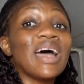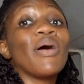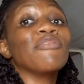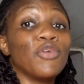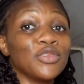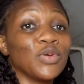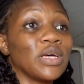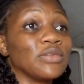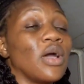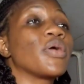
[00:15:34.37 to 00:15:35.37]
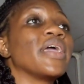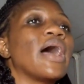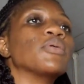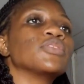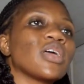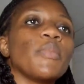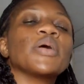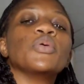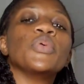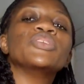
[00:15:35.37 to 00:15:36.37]
Now I forgot what I was saying. Okay, I was talking
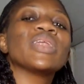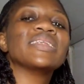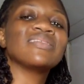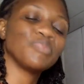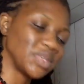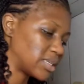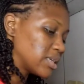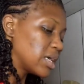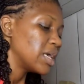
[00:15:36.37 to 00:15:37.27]
about the way journalists speak.